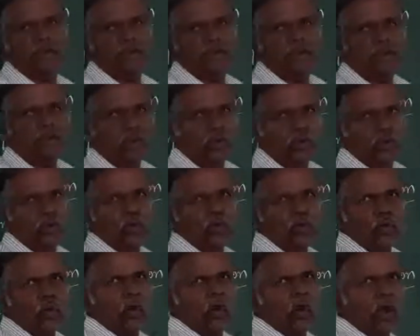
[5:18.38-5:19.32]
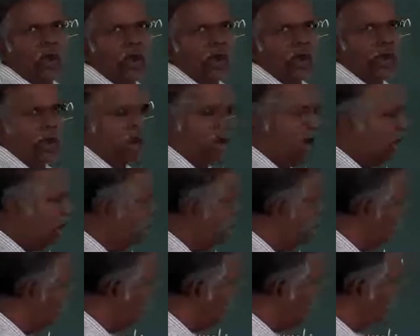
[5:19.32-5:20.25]
to alga.
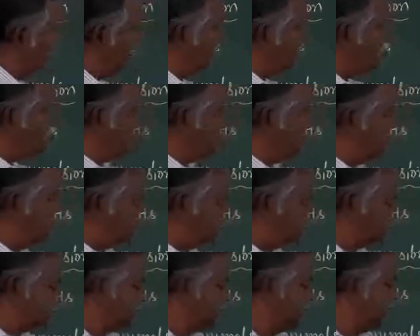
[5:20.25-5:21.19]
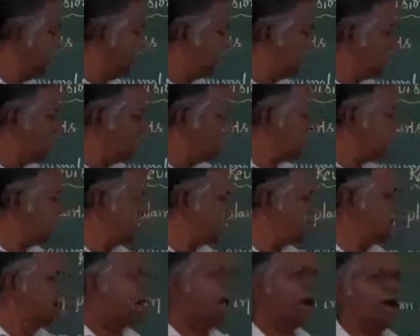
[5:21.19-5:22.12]
Alga prepares food
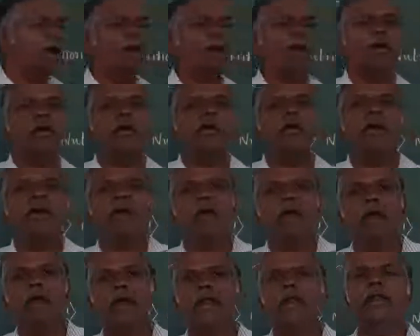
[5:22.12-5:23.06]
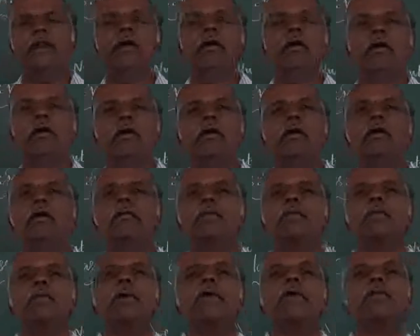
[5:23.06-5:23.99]
and
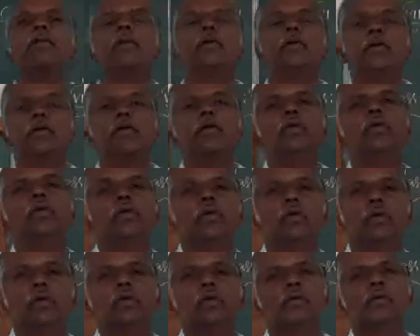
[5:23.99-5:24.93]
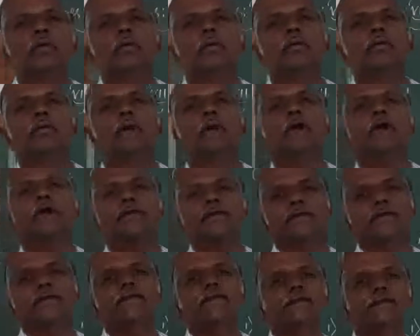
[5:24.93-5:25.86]
provide food to fungus.
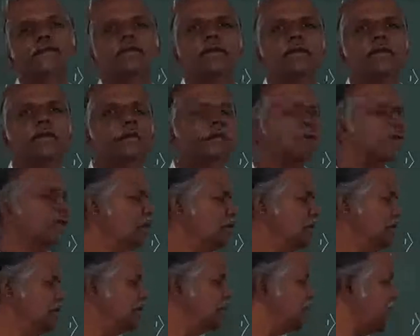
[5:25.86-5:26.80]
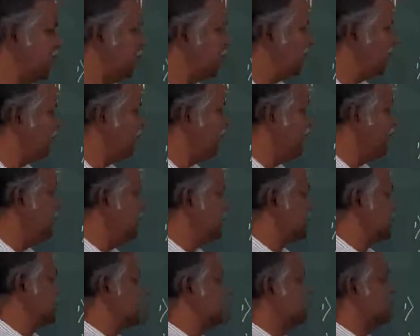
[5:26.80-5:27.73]
So this type of
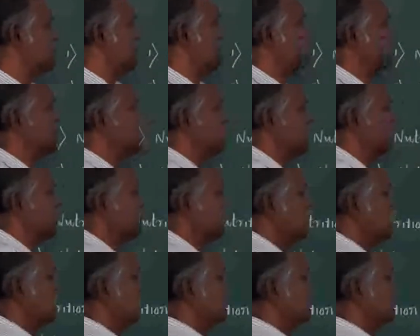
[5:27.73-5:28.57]
relation is called as